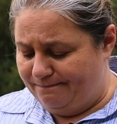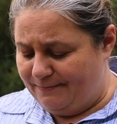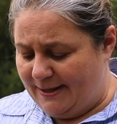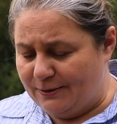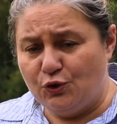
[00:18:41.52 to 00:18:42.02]

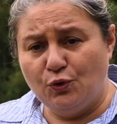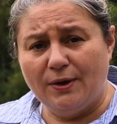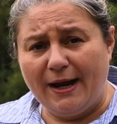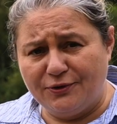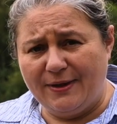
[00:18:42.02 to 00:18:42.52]
because you
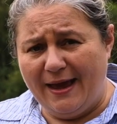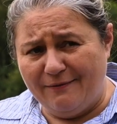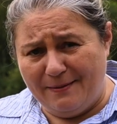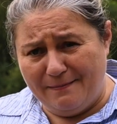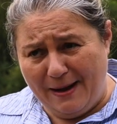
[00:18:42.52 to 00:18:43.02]
could actually
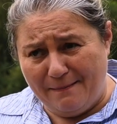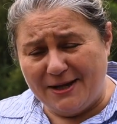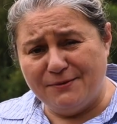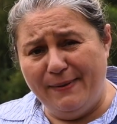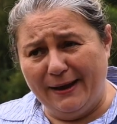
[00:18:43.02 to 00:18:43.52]
have a
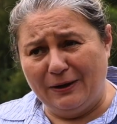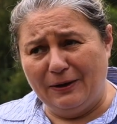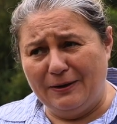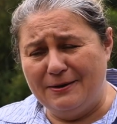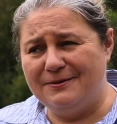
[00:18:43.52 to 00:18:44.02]
much
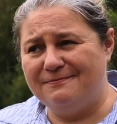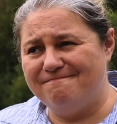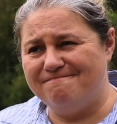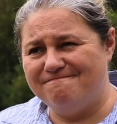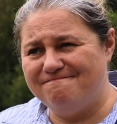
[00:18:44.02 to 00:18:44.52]
better,
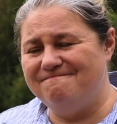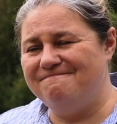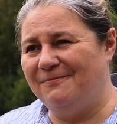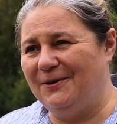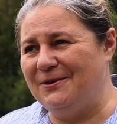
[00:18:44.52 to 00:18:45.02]

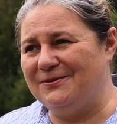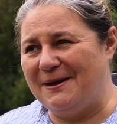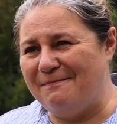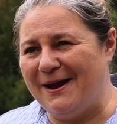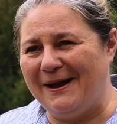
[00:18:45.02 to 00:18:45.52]
what do you
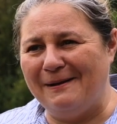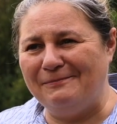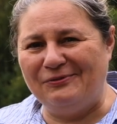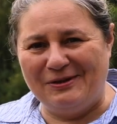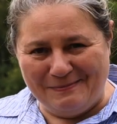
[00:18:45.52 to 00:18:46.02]
say,
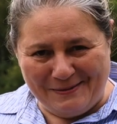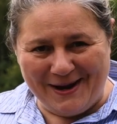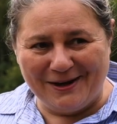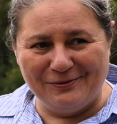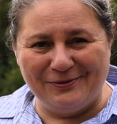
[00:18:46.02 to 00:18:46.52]
pickup from the
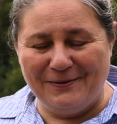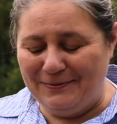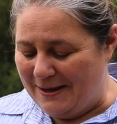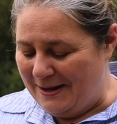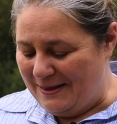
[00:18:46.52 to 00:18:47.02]

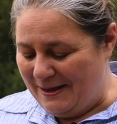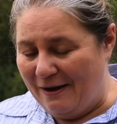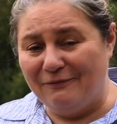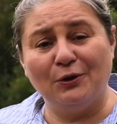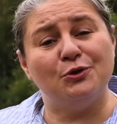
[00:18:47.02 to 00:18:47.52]
microphone
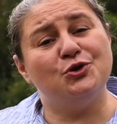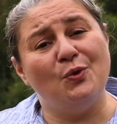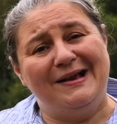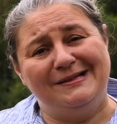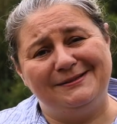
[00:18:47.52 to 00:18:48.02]
of your
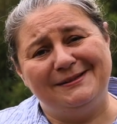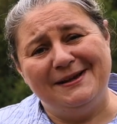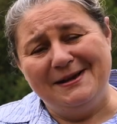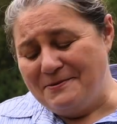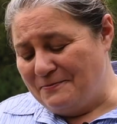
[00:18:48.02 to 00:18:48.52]
choice,
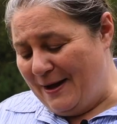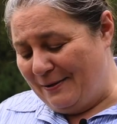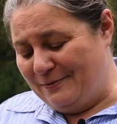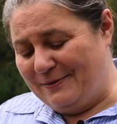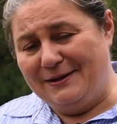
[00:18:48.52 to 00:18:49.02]

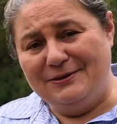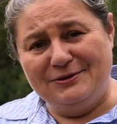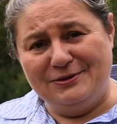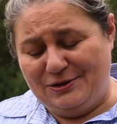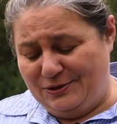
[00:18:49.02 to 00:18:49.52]
rather than
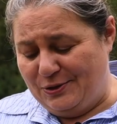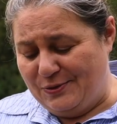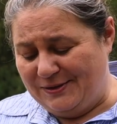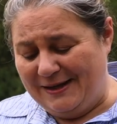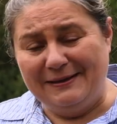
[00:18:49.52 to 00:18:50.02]
just
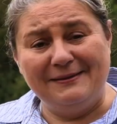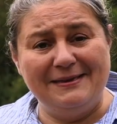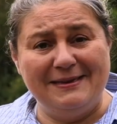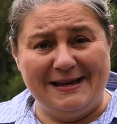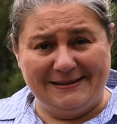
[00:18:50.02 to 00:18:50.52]
using
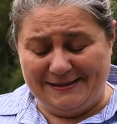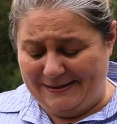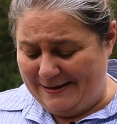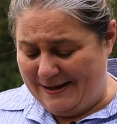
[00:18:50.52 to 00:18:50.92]
this